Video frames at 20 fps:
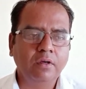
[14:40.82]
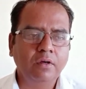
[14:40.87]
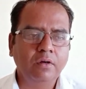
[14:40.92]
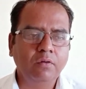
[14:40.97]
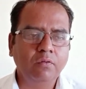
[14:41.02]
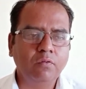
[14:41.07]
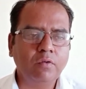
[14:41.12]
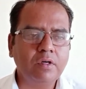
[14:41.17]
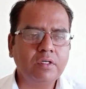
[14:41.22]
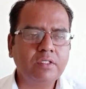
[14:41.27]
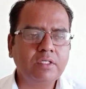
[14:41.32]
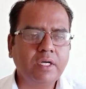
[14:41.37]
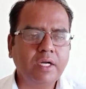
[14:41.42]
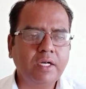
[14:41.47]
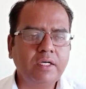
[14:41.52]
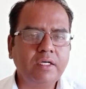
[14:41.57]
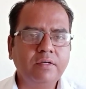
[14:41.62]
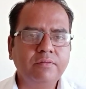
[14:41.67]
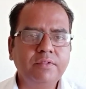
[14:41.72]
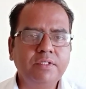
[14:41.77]
What
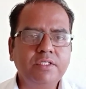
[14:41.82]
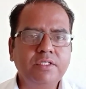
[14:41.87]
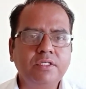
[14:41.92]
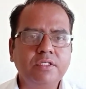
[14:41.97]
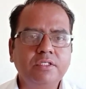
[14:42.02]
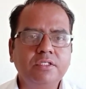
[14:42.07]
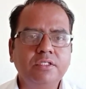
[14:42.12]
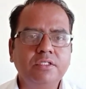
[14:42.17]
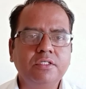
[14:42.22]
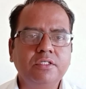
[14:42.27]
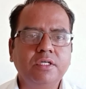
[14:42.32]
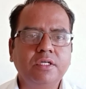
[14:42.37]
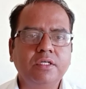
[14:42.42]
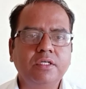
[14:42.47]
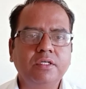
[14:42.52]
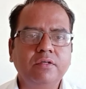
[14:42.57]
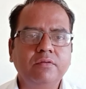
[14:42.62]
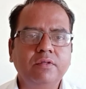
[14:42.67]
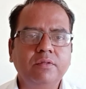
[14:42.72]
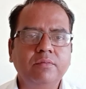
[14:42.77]
kind of instructions are
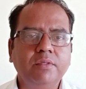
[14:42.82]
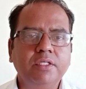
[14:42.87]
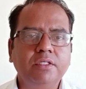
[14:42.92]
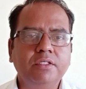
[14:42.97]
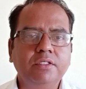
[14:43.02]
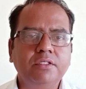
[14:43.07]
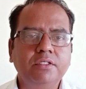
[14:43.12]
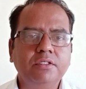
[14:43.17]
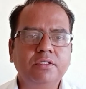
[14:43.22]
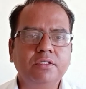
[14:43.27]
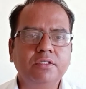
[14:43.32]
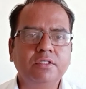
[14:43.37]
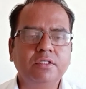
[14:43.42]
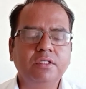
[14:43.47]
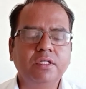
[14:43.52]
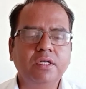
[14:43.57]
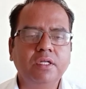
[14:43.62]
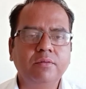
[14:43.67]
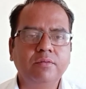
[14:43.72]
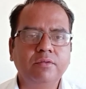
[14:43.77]
given by the teachers in the
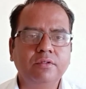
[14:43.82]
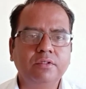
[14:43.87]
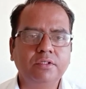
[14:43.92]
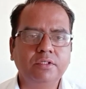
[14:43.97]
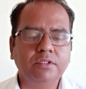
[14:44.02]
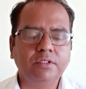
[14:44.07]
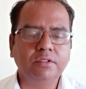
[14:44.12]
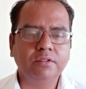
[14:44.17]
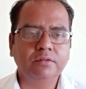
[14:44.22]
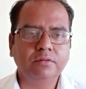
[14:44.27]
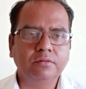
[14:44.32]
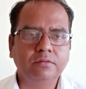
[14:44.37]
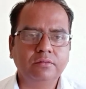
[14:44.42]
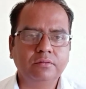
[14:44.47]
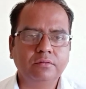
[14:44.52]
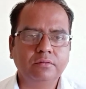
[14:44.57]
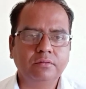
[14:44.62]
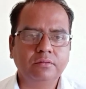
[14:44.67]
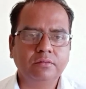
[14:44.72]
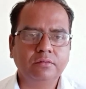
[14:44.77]
laboratory?
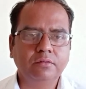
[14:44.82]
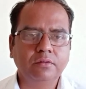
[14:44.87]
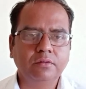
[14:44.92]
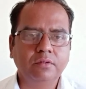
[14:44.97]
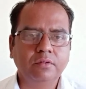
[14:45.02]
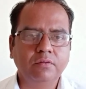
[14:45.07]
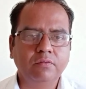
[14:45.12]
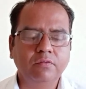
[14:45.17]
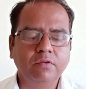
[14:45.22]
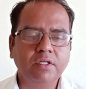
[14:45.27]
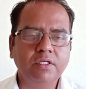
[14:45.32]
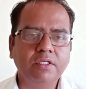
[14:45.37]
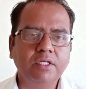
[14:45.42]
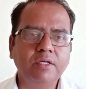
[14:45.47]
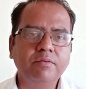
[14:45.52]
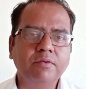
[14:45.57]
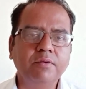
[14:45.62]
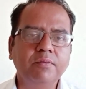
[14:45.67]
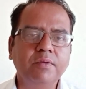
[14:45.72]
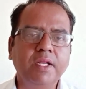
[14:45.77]
What
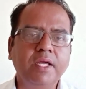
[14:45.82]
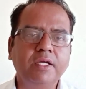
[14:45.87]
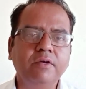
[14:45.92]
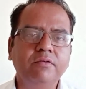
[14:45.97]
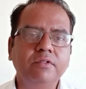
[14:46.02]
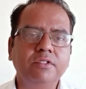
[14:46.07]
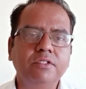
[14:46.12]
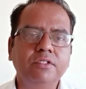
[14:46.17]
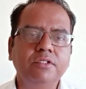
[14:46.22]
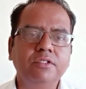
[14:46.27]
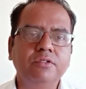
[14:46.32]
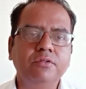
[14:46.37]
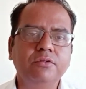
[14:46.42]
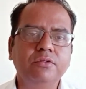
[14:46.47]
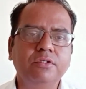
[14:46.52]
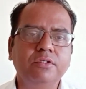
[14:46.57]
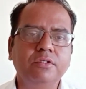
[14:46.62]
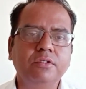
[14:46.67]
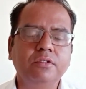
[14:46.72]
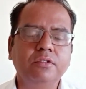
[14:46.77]
type of language is used